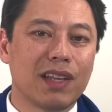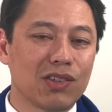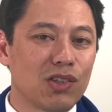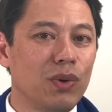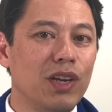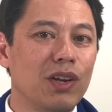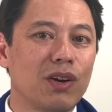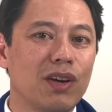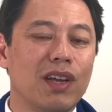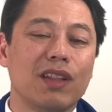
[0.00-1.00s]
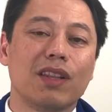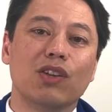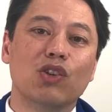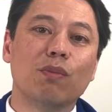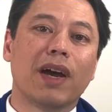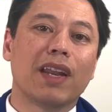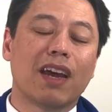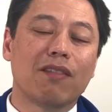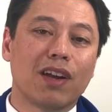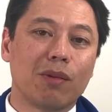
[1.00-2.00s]
still here, then you might
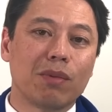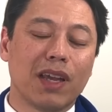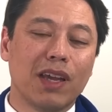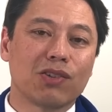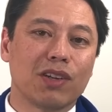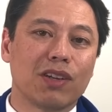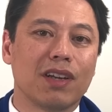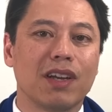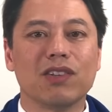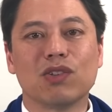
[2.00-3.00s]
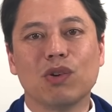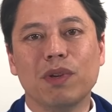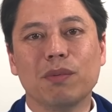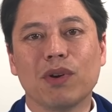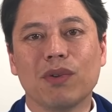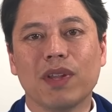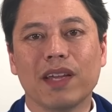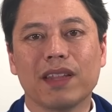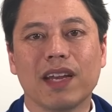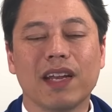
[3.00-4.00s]
have an obligation. And so people don't
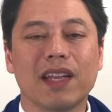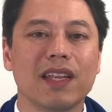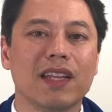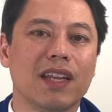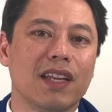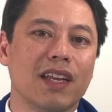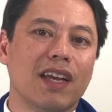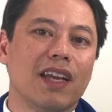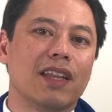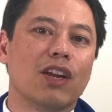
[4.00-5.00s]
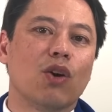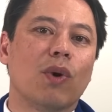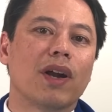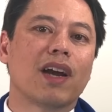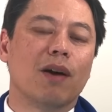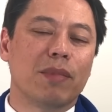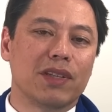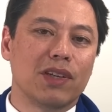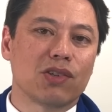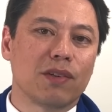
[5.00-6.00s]
like that. And then they don't want
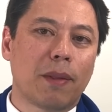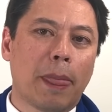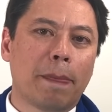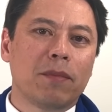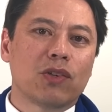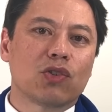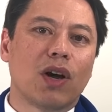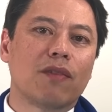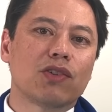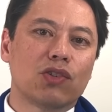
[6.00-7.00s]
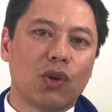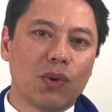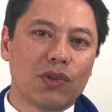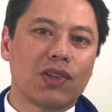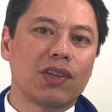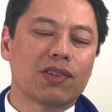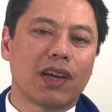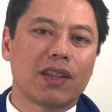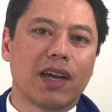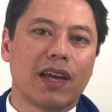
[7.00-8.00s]
competition. So I've just noticed things
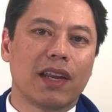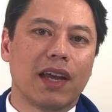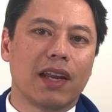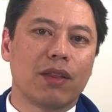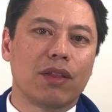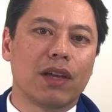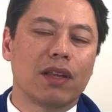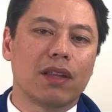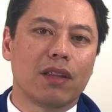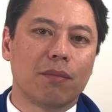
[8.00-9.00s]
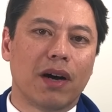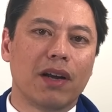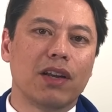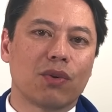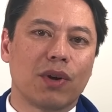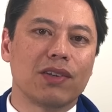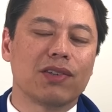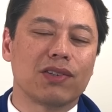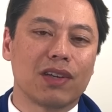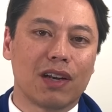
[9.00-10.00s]
like that. And I think the body of
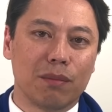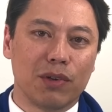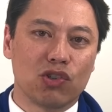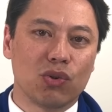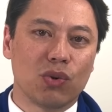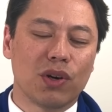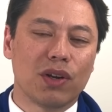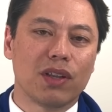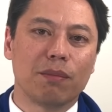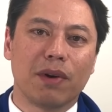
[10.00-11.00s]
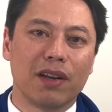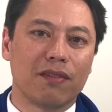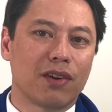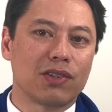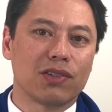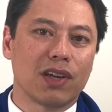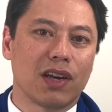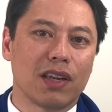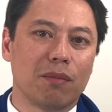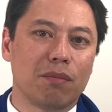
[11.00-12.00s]
Christ has got to mature. The body of Christ has
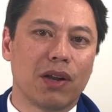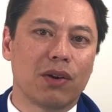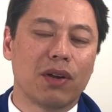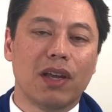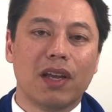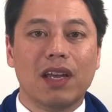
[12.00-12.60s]
got to get better.